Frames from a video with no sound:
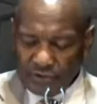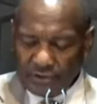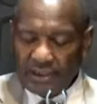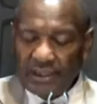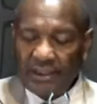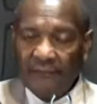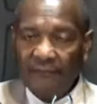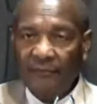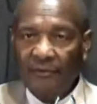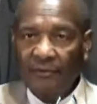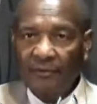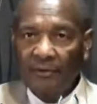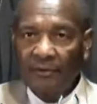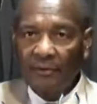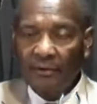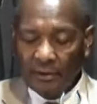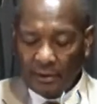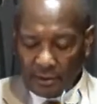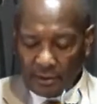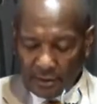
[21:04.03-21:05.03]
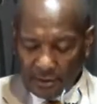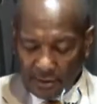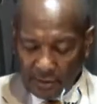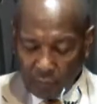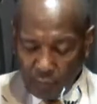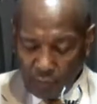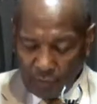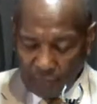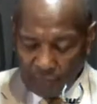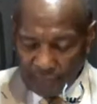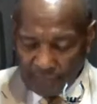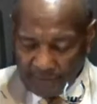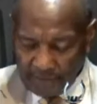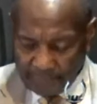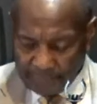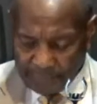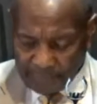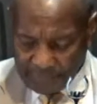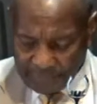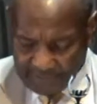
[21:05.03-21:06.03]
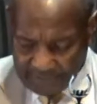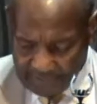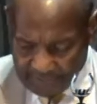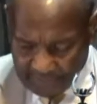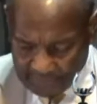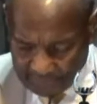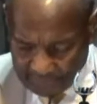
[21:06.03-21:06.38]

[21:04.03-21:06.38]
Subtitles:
was left with leprosy.